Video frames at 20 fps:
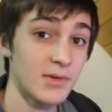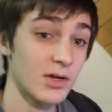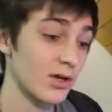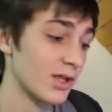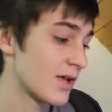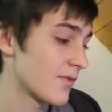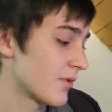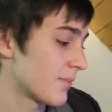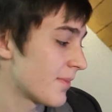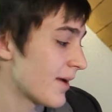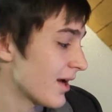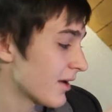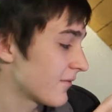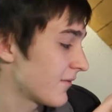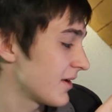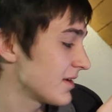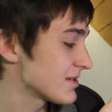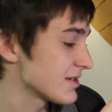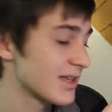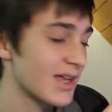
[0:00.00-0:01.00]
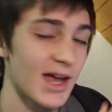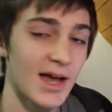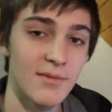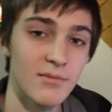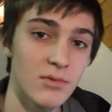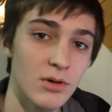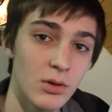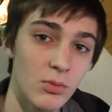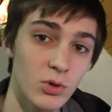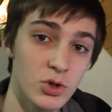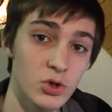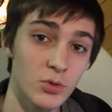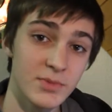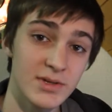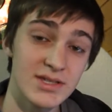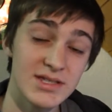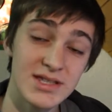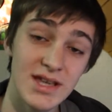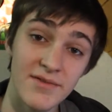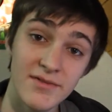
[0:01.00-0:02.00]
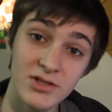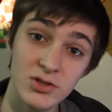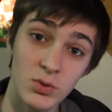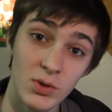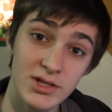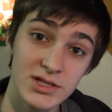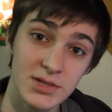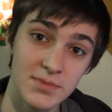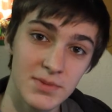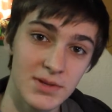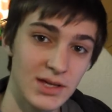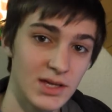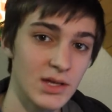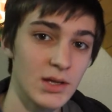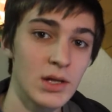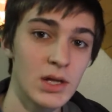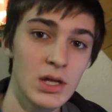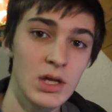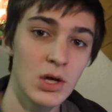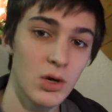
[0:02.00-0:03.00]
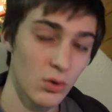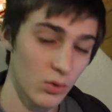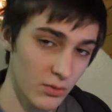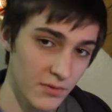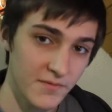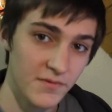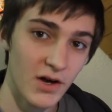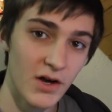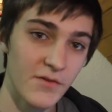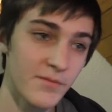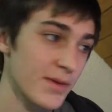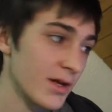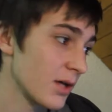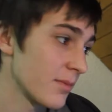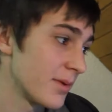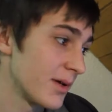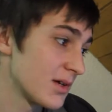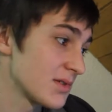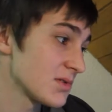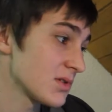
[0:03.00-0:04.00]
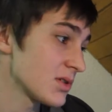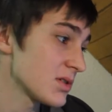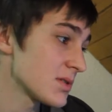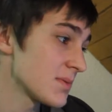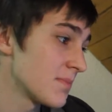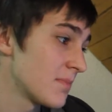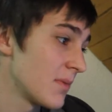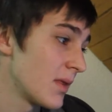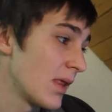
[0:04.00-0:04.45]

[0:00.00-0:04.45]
I have a back-facing camera, which will be 720p or 5 megapixels.